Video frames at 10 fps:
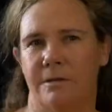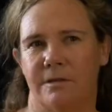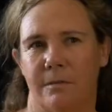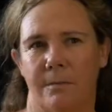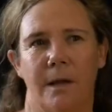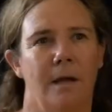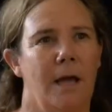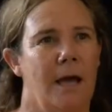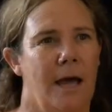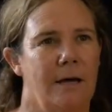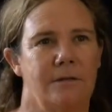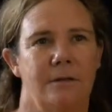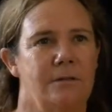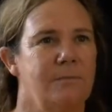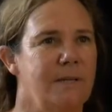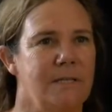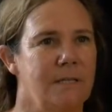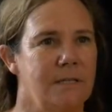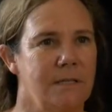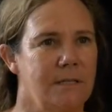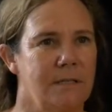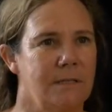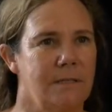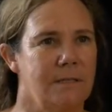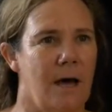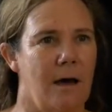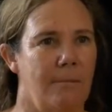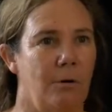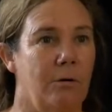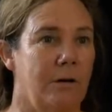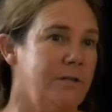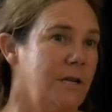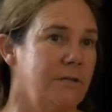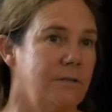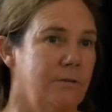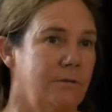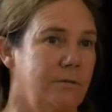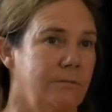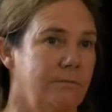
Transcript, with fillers: it's from households, businesses, um, organisations or